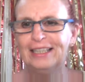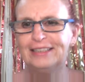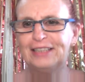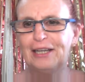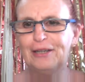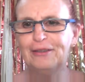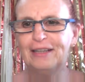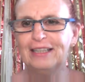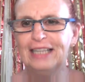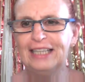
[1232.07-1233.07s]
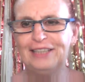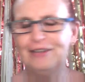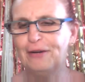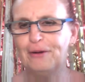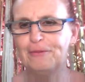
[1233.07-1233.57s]
So I'll let you
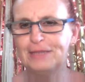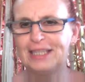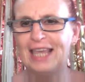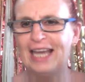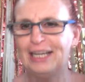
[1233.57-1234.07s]
know I was there.